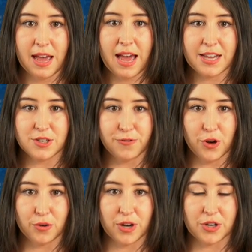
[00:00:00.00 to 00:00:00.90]
and to
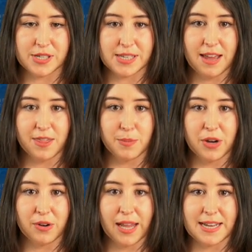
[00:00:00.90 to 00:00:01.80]
further understand the
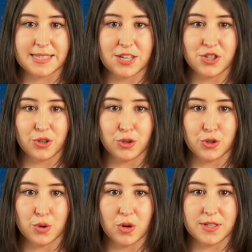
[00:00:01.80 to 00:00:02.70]
mineralization
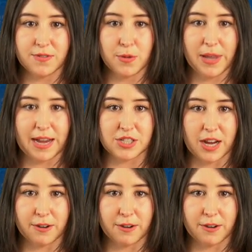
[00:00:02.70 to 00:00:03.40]
controls of the Blackjack